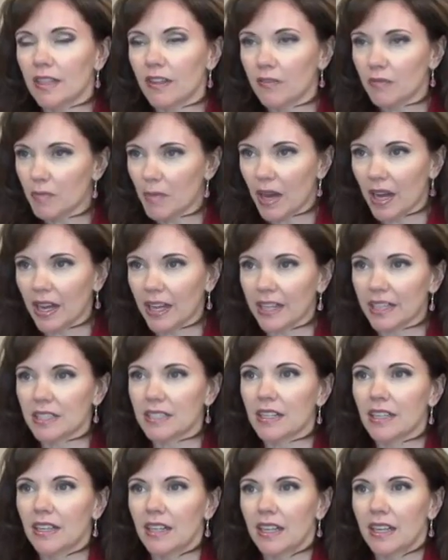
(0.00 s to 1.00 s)
of
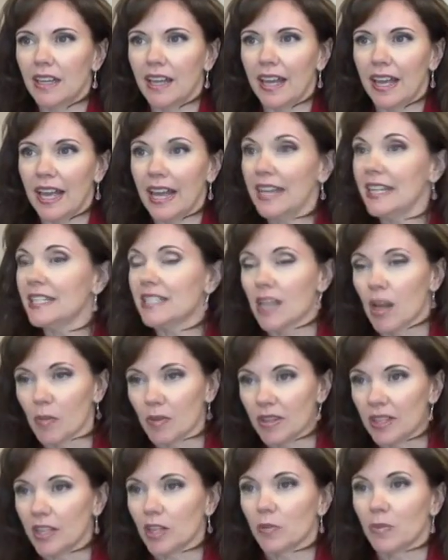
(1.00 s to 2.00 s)
mind any time
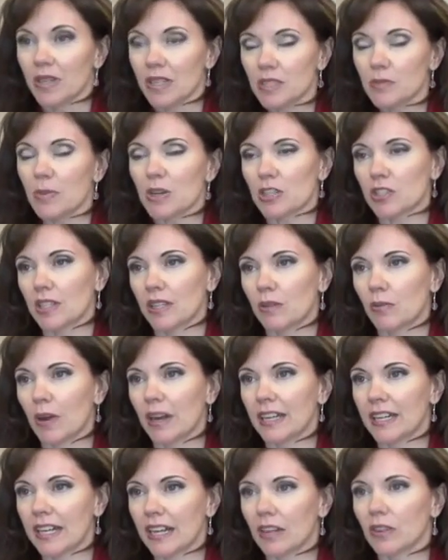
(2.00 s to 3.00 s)
of the year, but especially
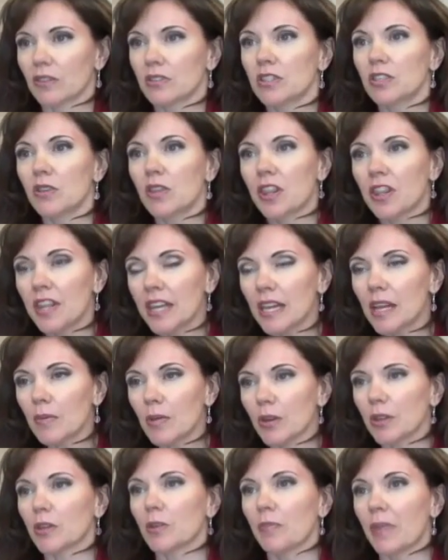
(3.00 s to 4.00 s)
right now, to think
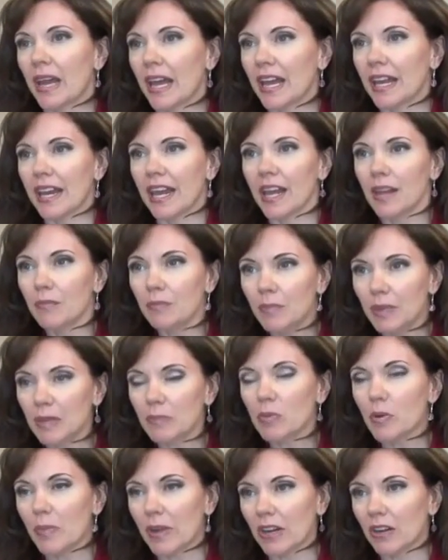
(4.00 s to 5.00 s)
about your pet and be
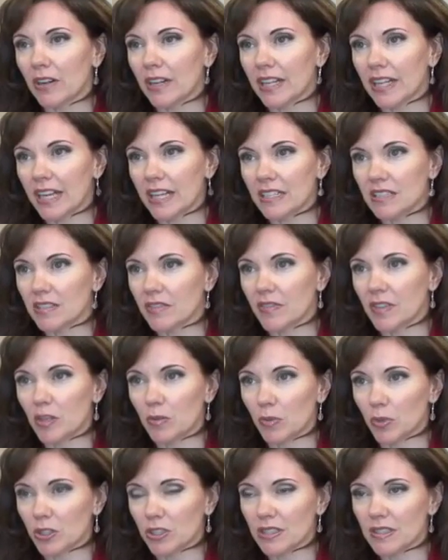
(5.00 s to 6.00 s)
prepared in case of an
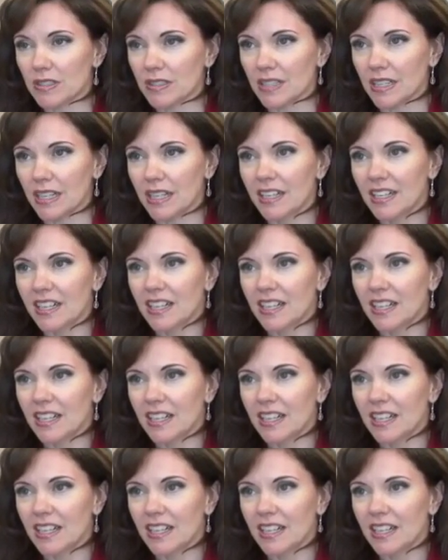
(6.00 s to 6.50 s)
emergency.